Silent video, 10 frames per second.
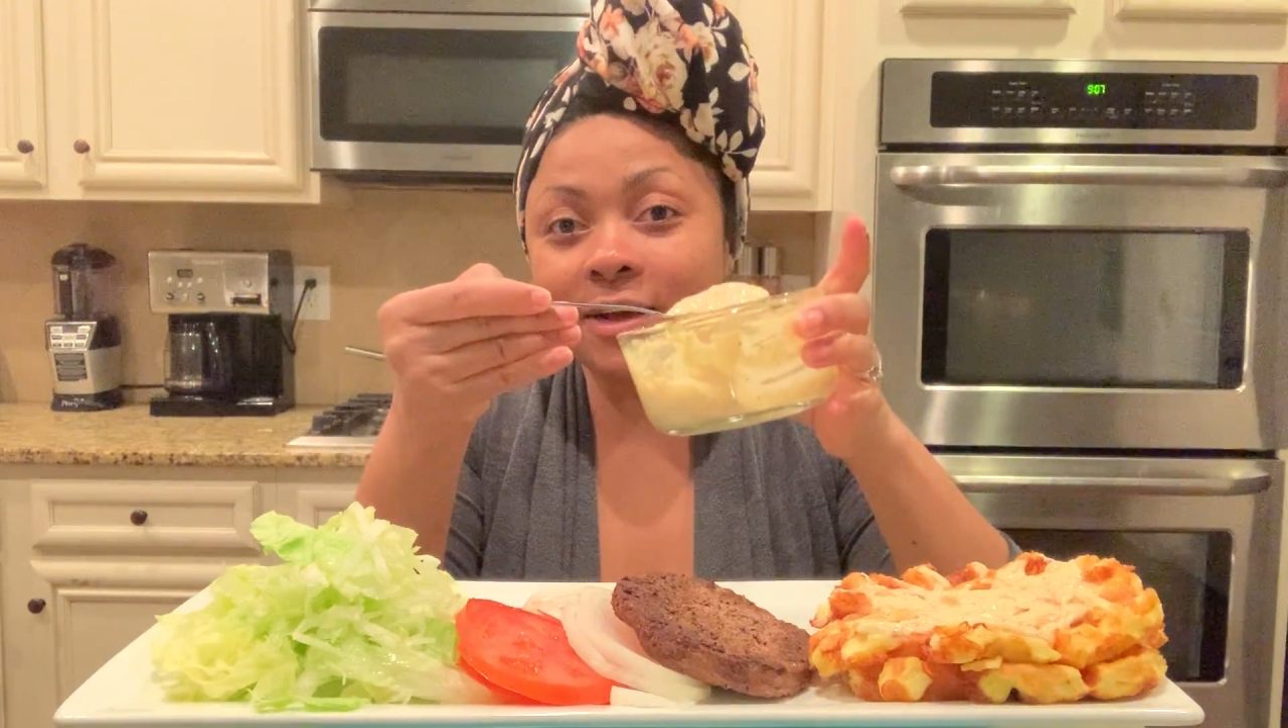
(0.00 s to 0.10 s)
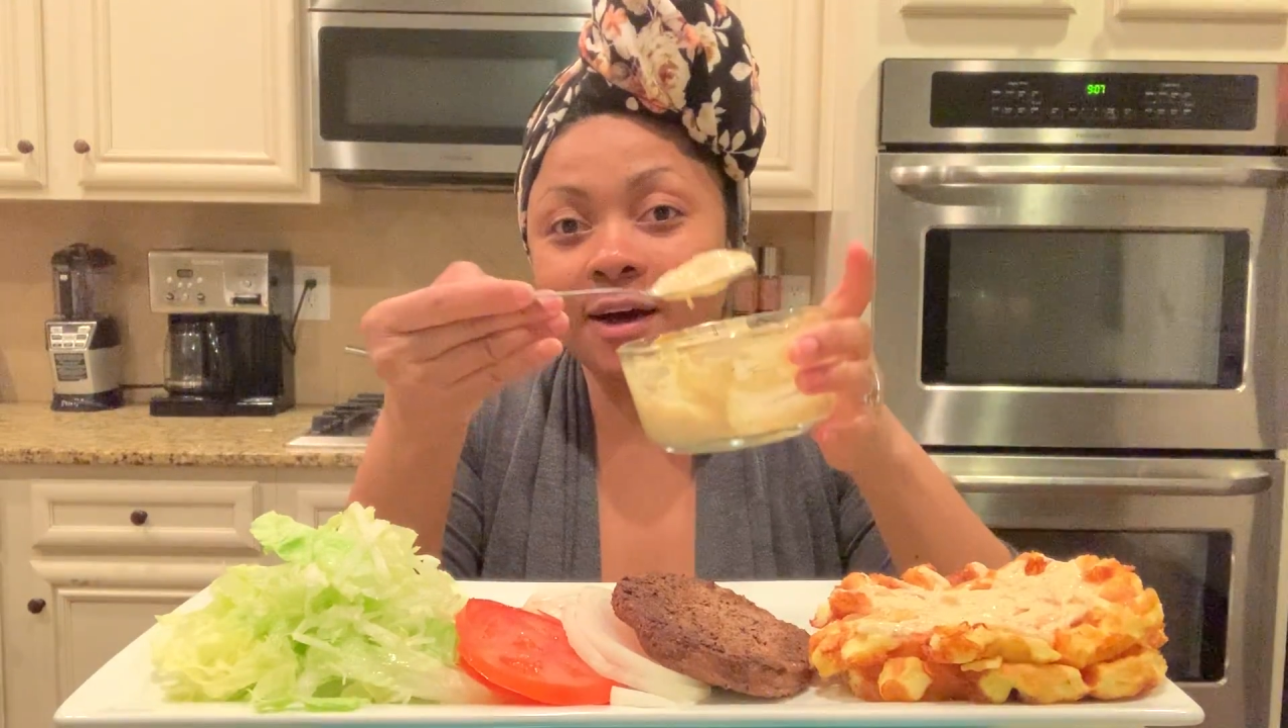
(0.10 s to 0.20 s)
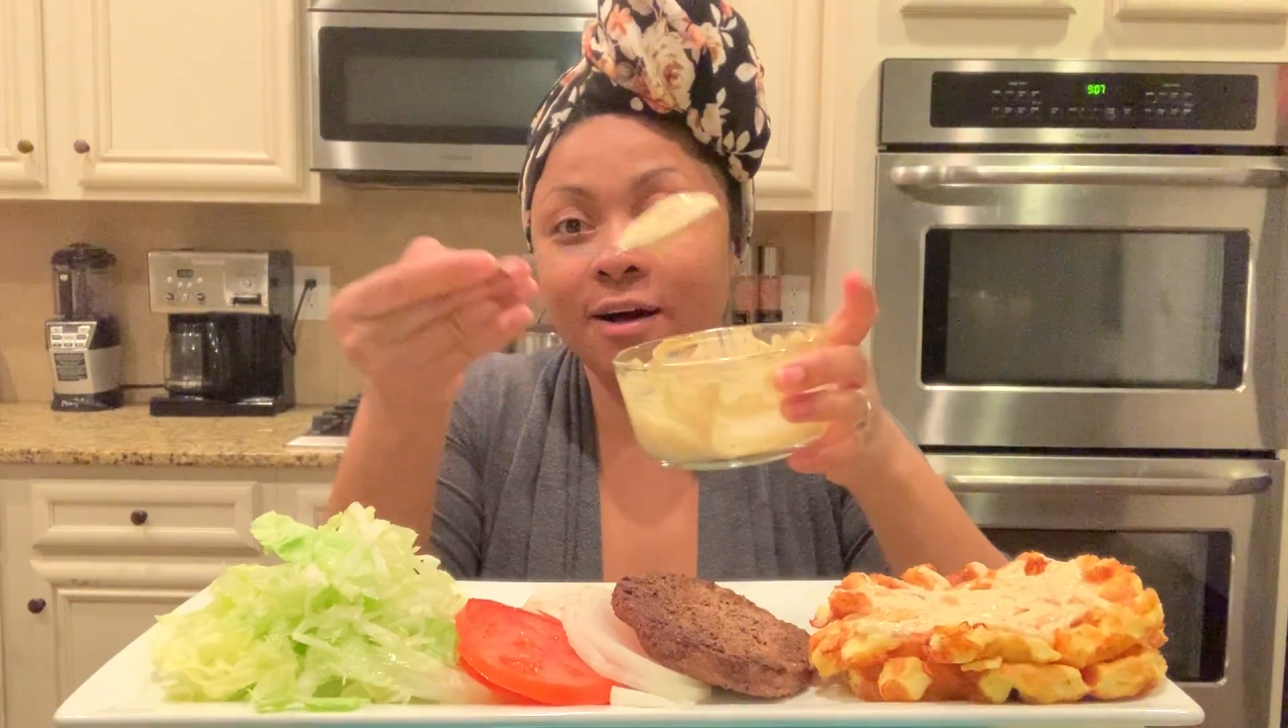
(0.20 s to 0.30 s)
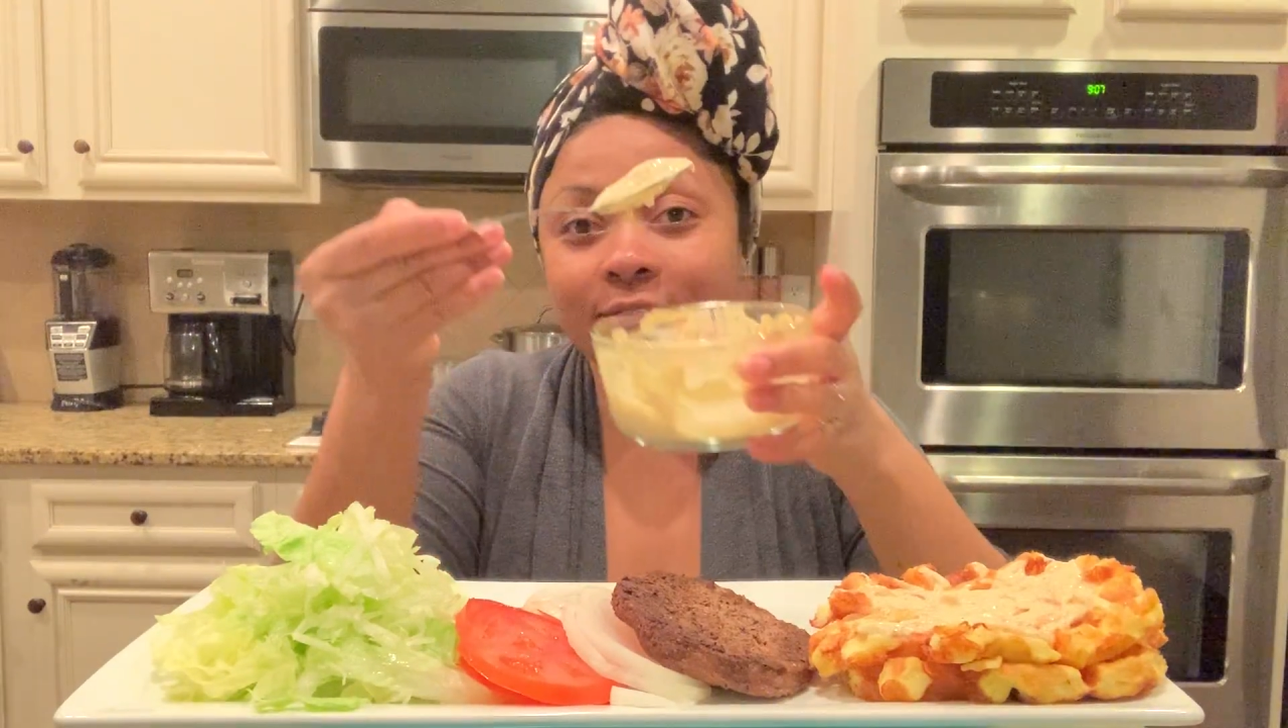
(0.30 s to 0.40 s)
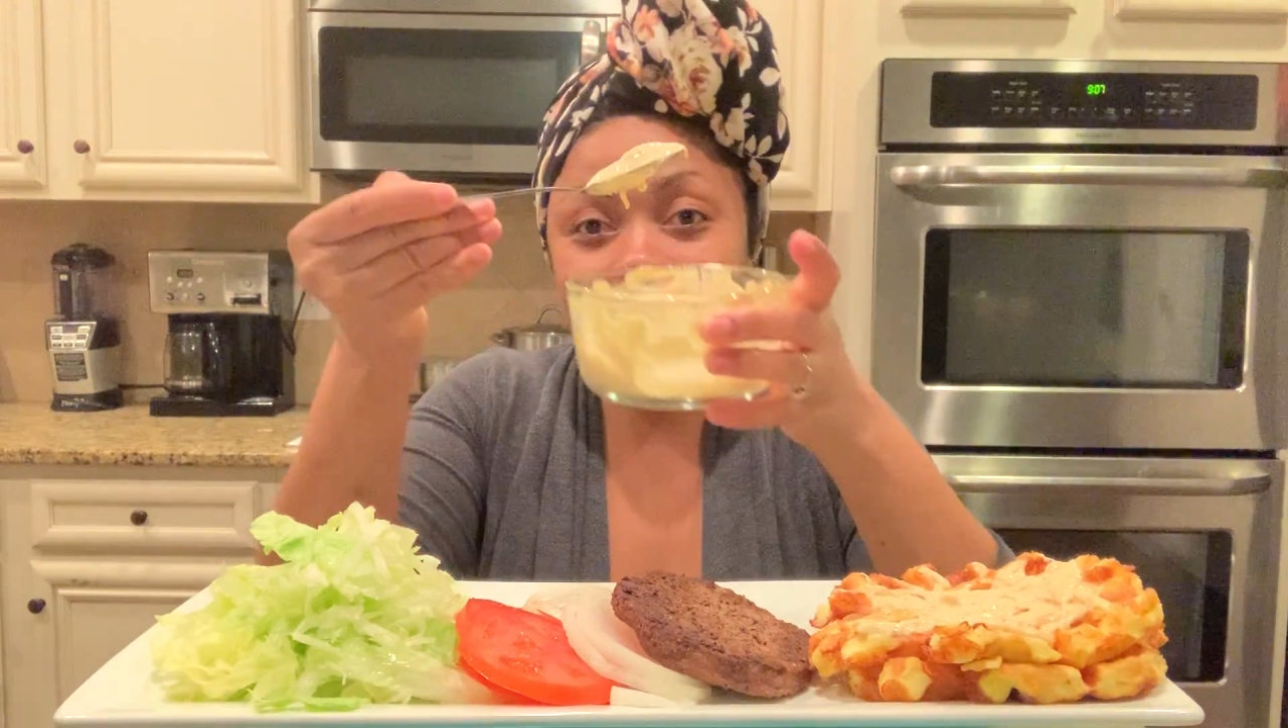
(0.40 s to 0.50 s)

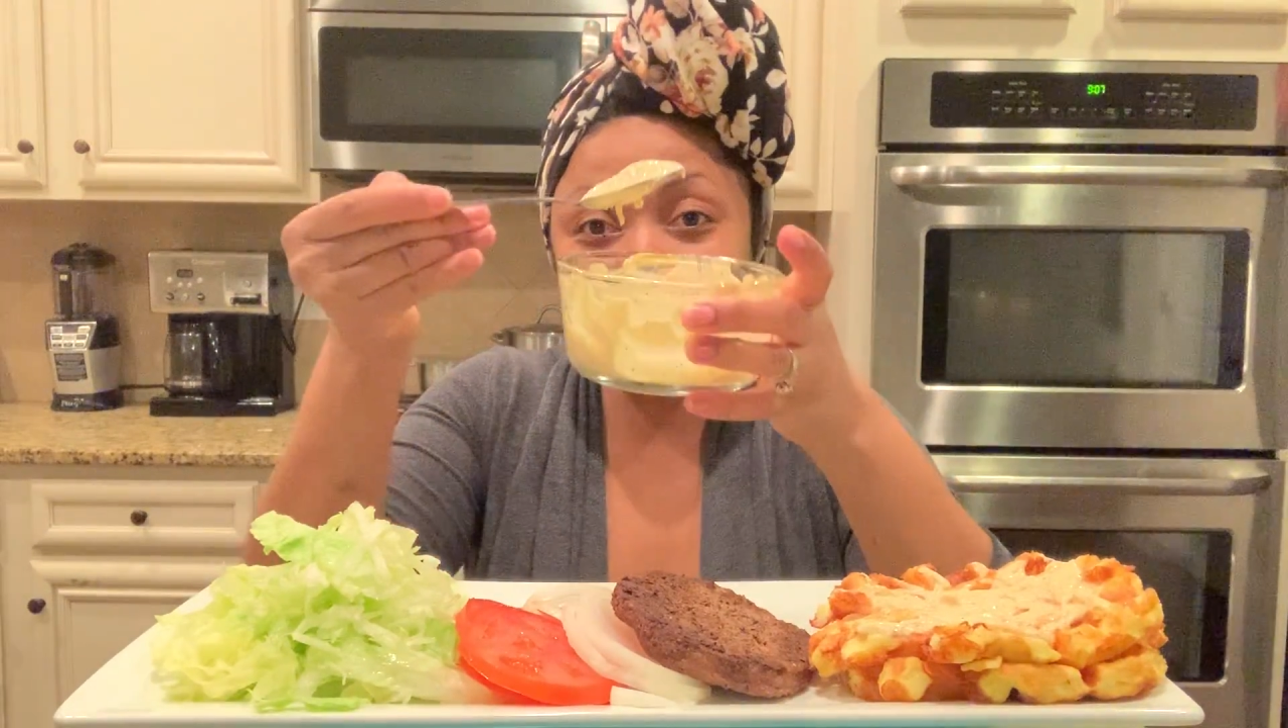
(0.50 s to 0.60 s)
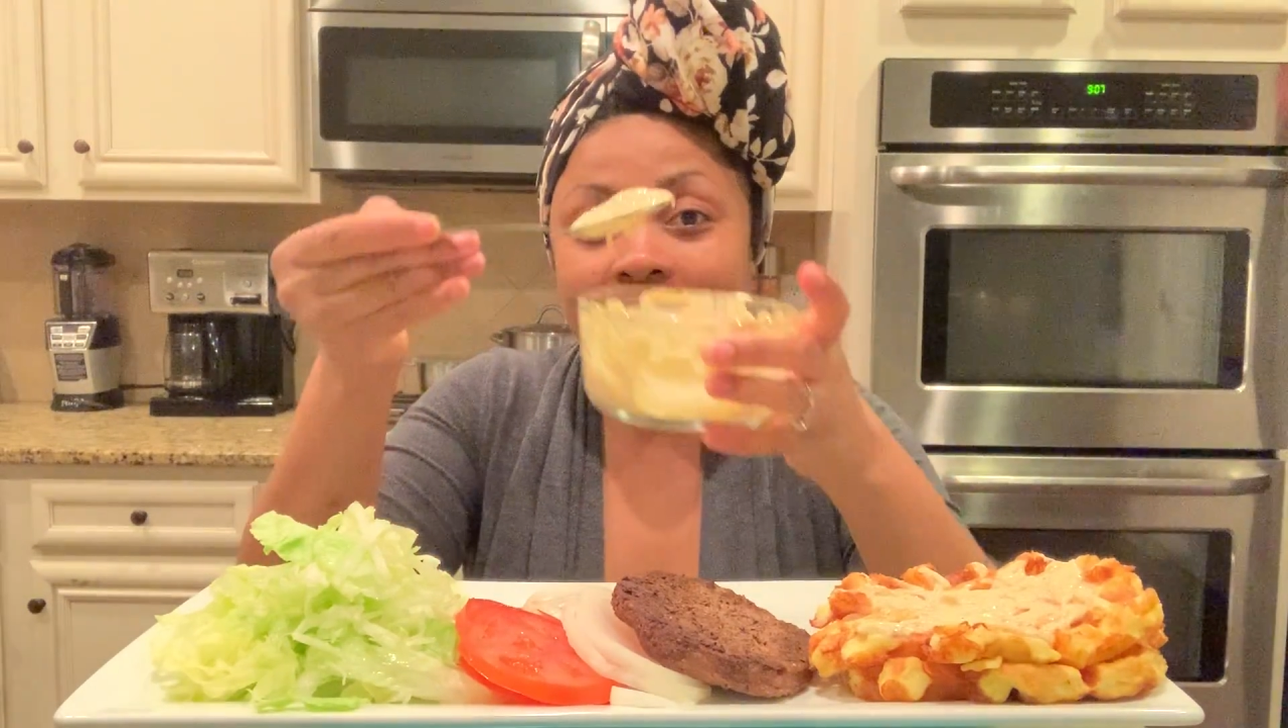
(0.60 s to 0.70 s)
calling it